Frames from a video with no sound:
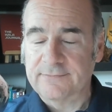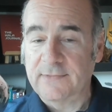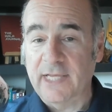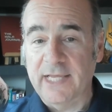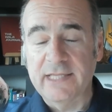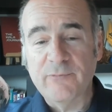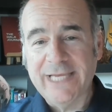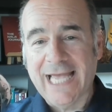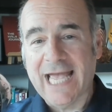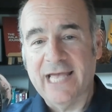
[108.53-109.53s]
And then we
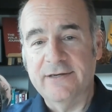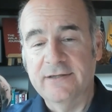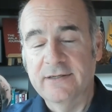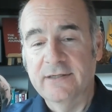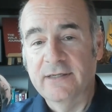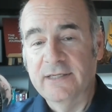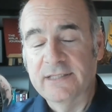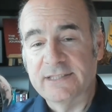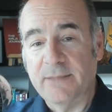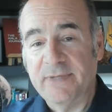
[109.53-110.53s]
had
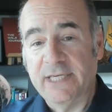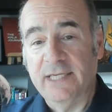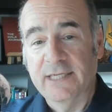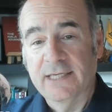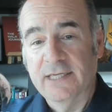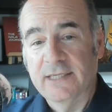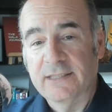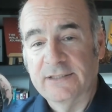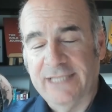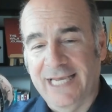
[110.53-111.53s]
somebody
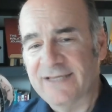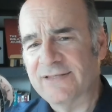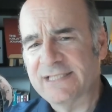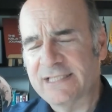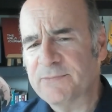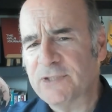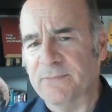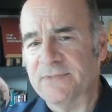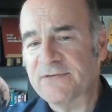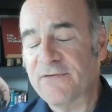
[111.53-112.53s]
take the
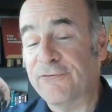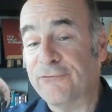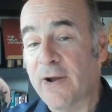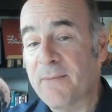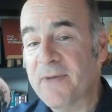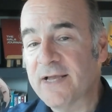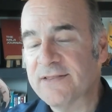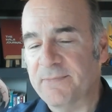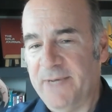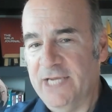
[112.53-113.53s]
symptoms from
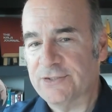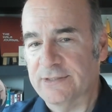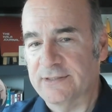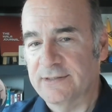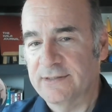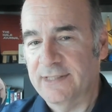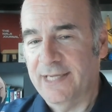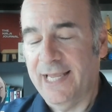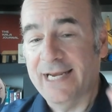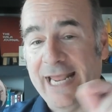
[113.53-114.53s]
the patient
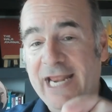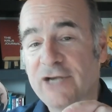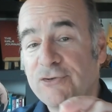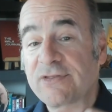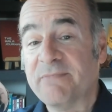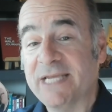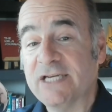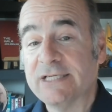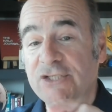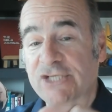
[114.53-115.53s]
and enter them
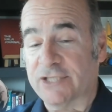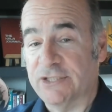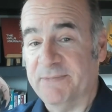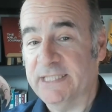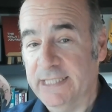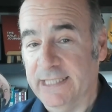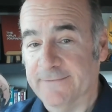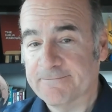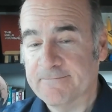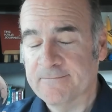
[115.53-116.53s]
into ChatGPT.
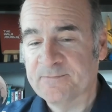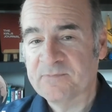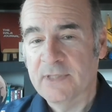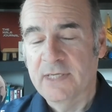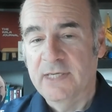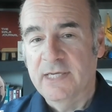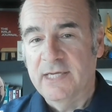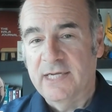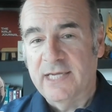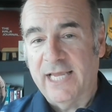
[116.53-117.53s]

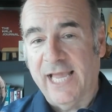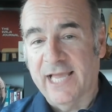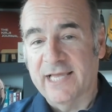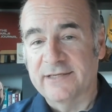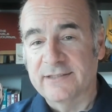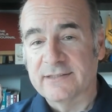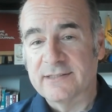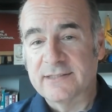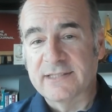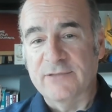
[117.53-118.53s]
And
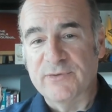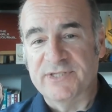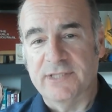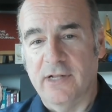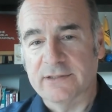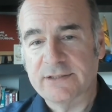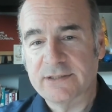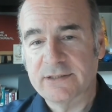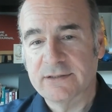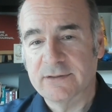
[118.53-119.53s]
the
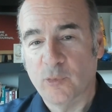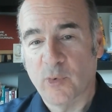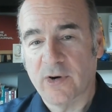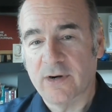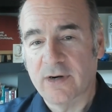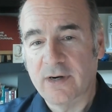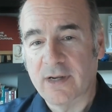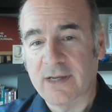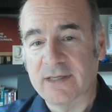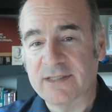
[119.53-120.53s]
results were
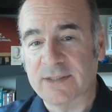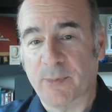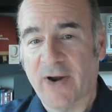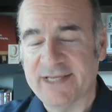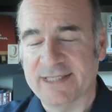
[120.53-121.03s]
surprising,